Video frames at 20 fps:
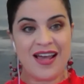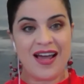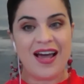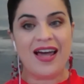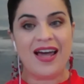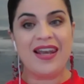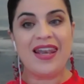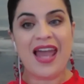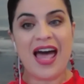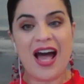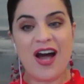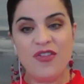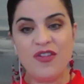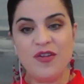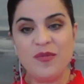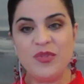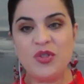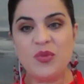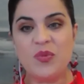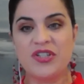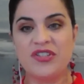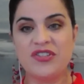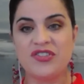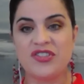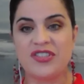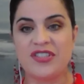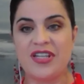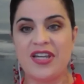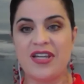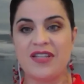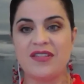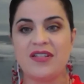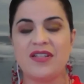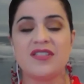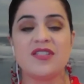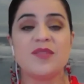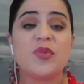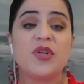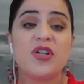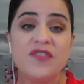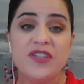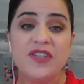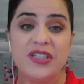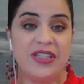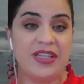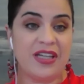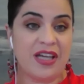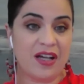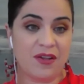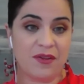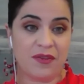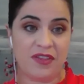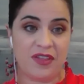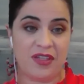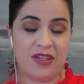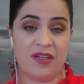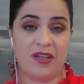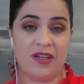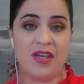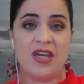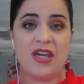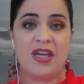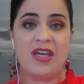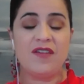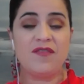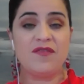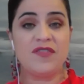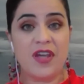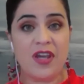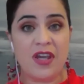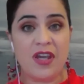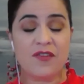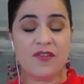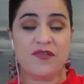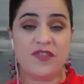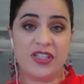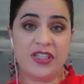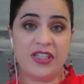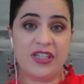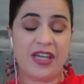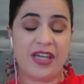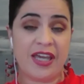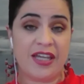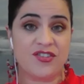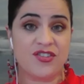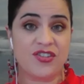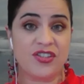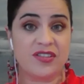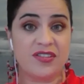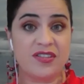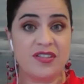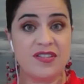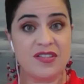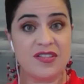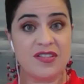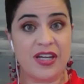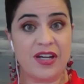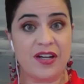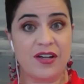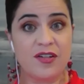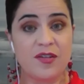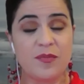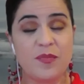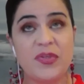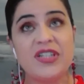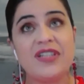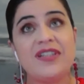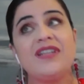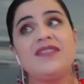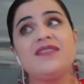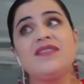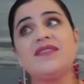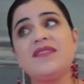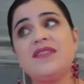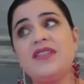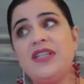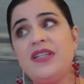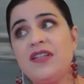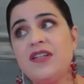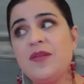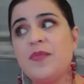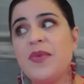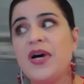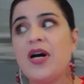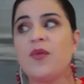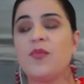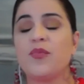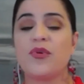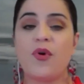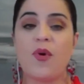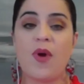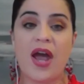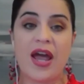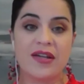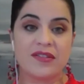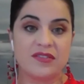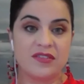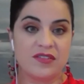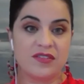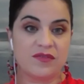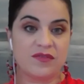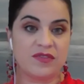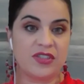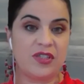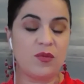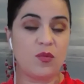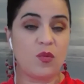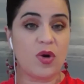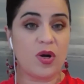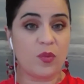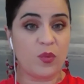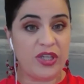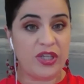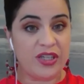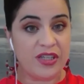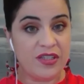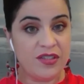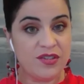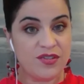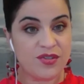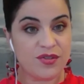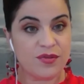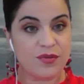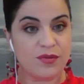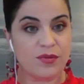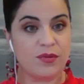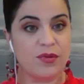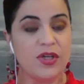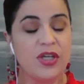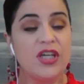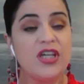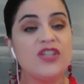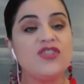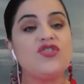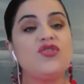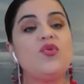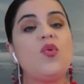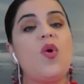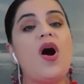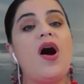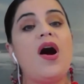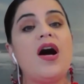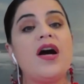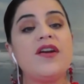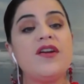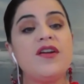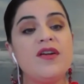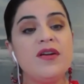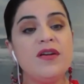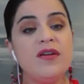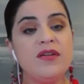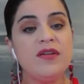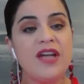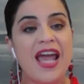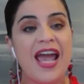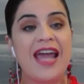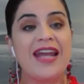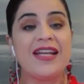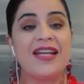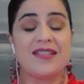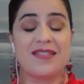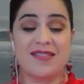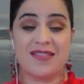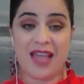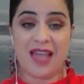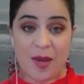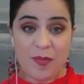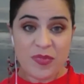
Allow them to understand that it's perfectly healthy if they are feeling anxious and scared, but let's think about proactively what we can do to honor and accept